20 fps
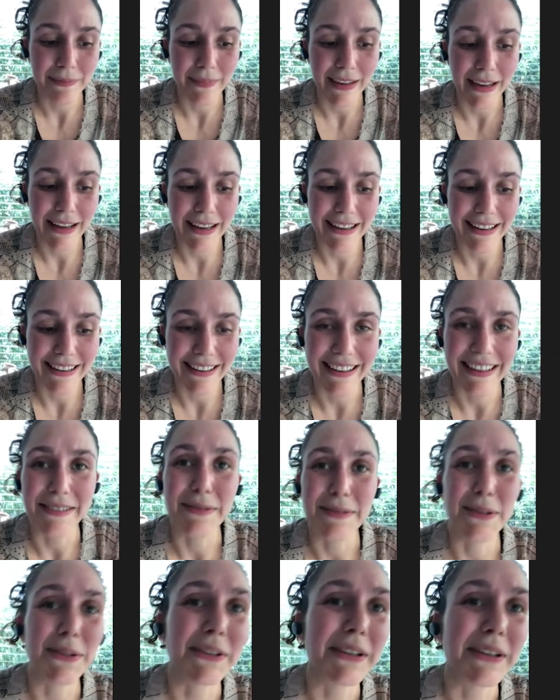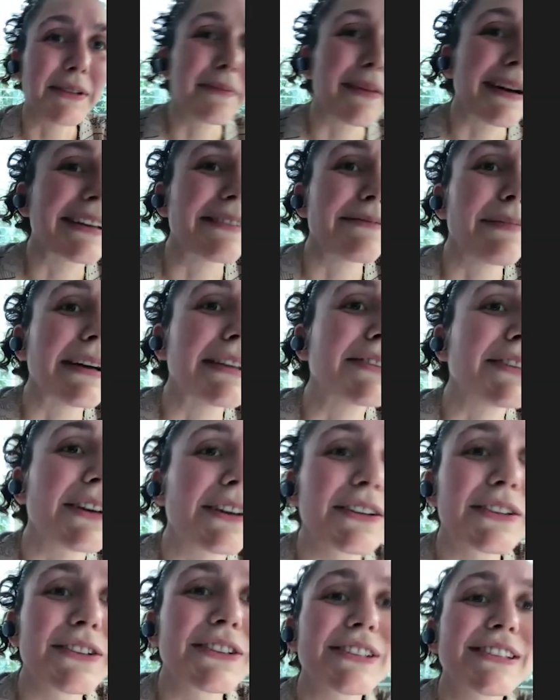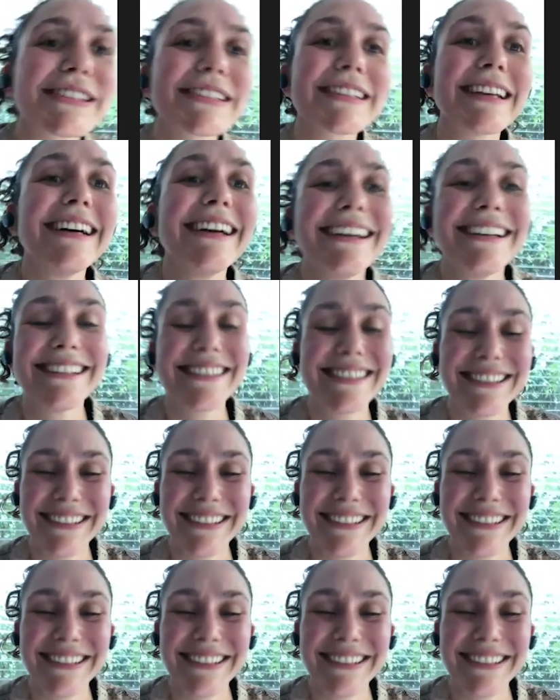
I'm sorry, my dog just